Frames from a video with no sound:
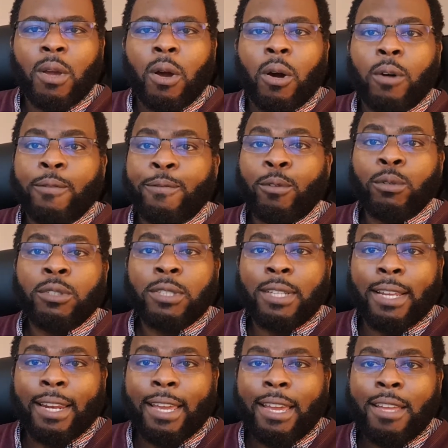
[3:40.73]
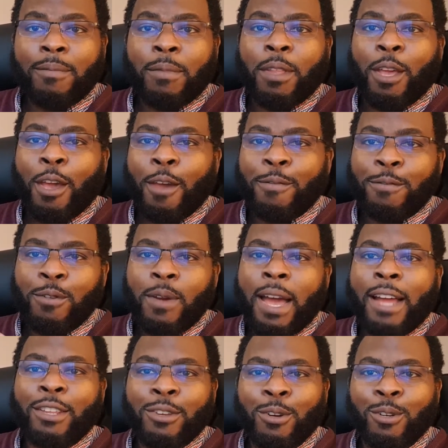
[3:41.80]
Unfortunately, if you
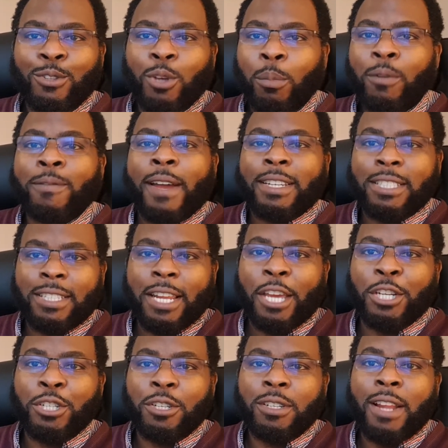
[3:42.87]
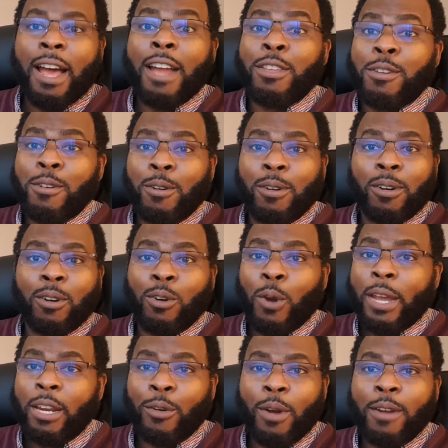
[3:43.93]
had your double vaccination and you're
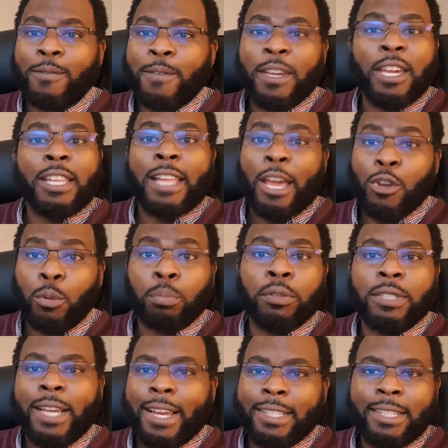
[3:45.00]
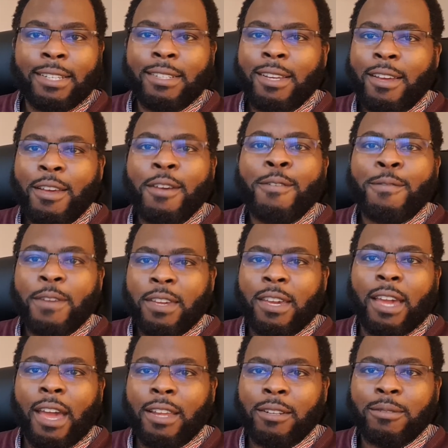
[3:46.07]
going around thinking that you're protected, think
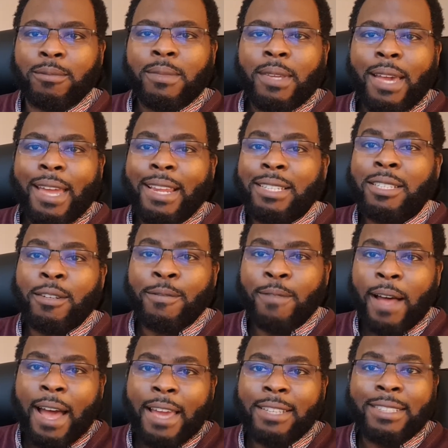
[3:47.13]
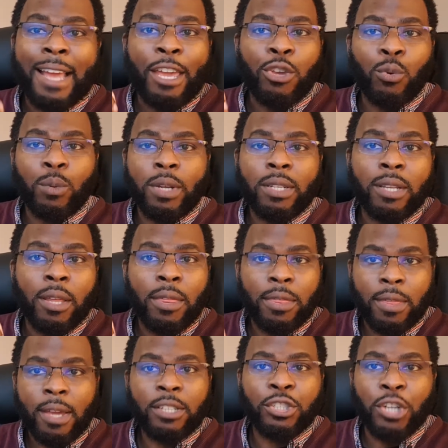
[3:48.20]
again. It is advised that you need a
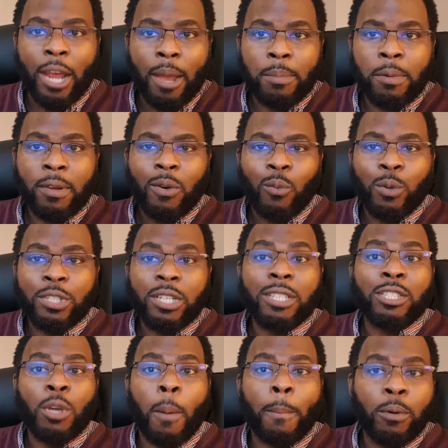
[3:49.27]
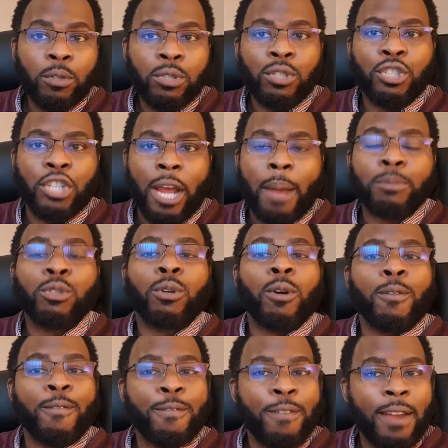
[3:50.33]
third jab, which is your booster jab, to
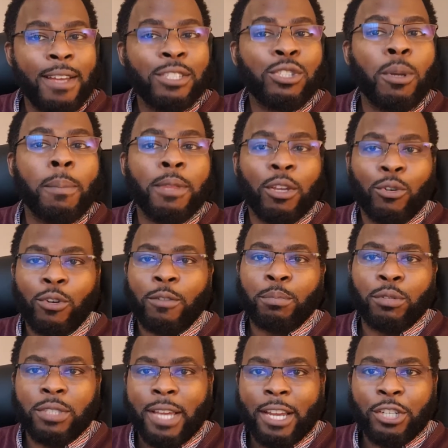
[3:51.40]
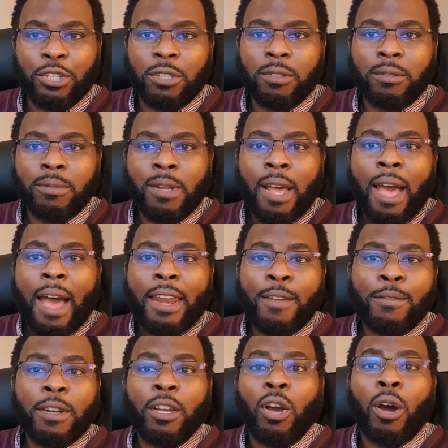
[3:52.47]
confer some degree of protection. And
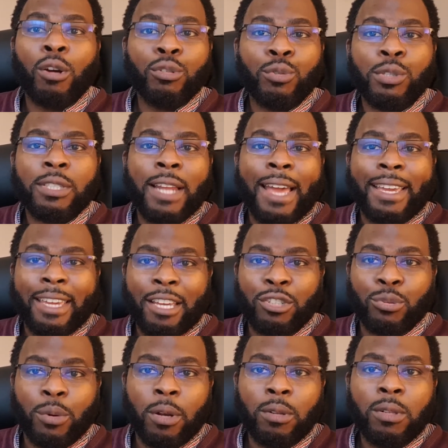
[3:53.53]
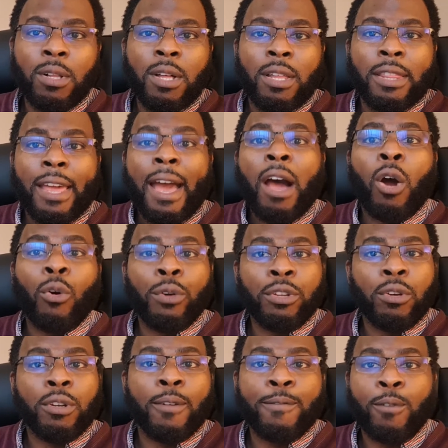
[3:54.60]
even in countries like Israel, they are already
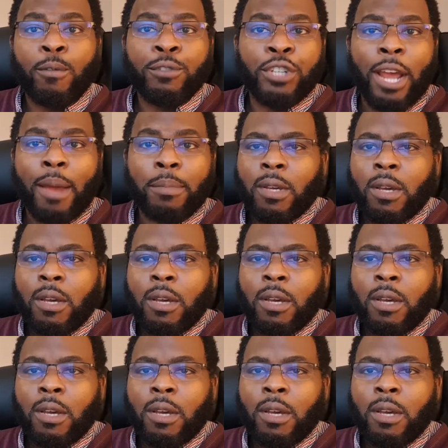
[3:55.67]
on a fourth jab.